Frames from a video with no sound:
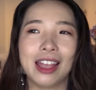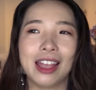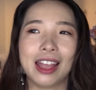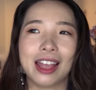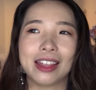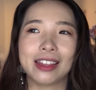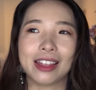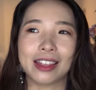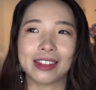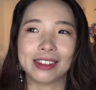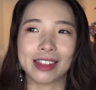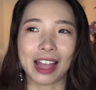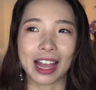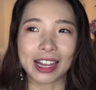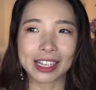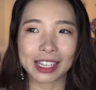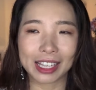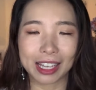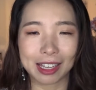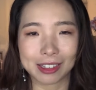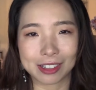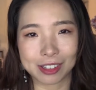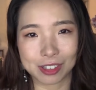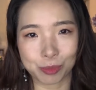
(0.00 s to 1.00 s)
and then not
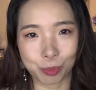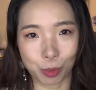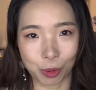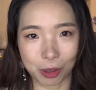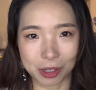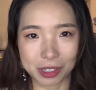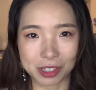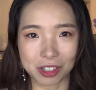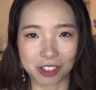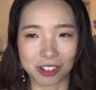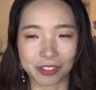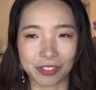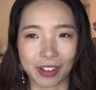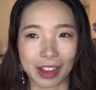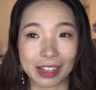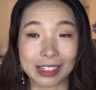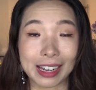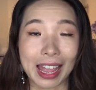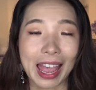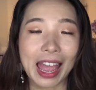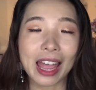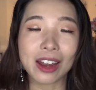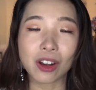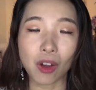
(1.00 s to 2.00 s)
get board
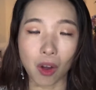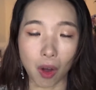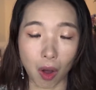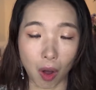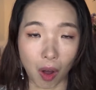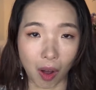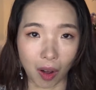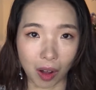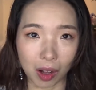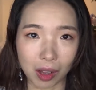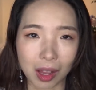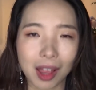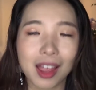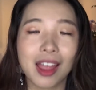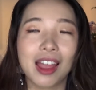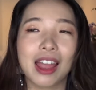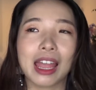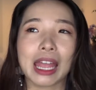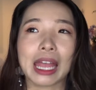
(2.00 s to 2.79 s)
certified at all